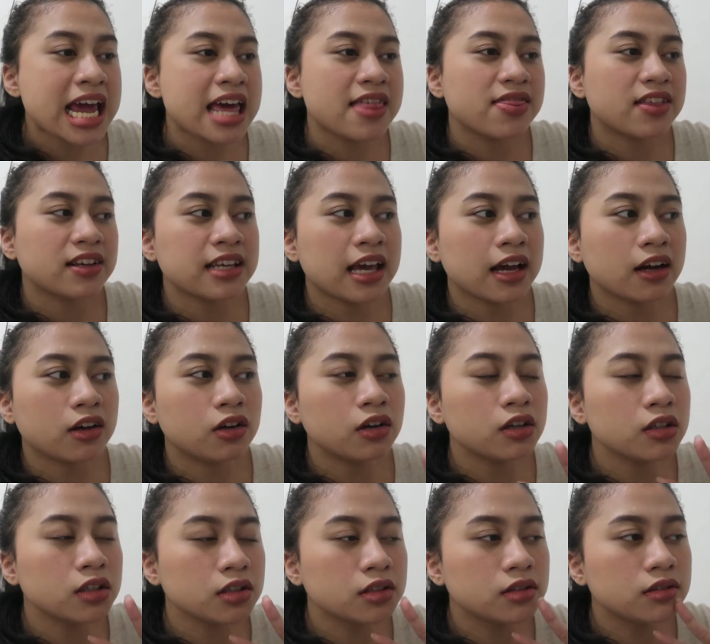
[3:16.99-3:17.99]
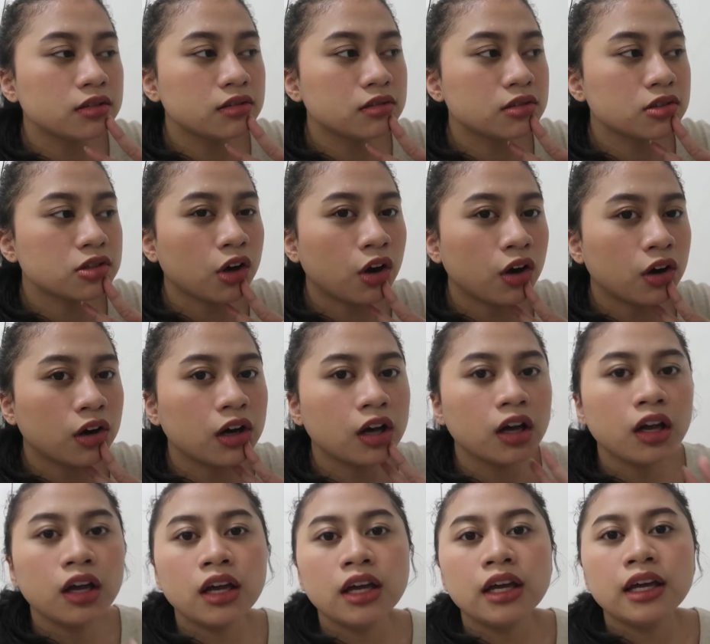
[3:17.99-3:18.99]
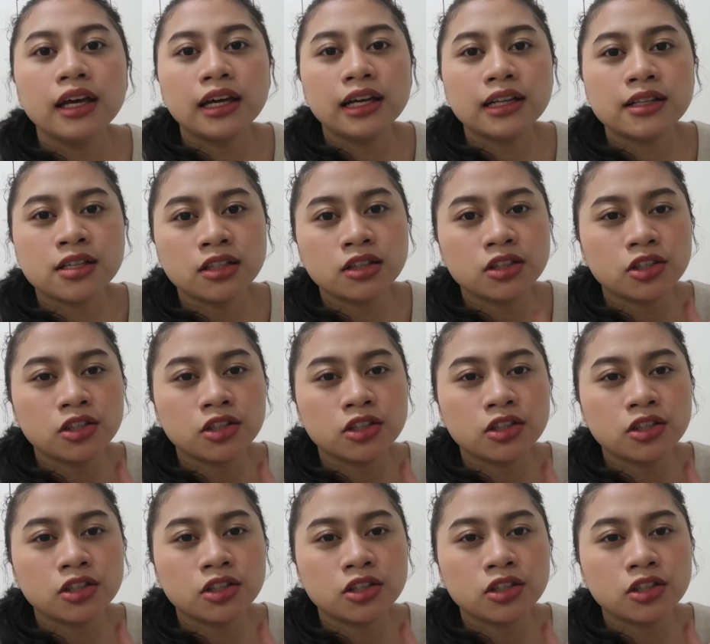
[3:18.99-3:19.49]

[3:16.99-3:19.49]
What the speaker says: And the second song, it's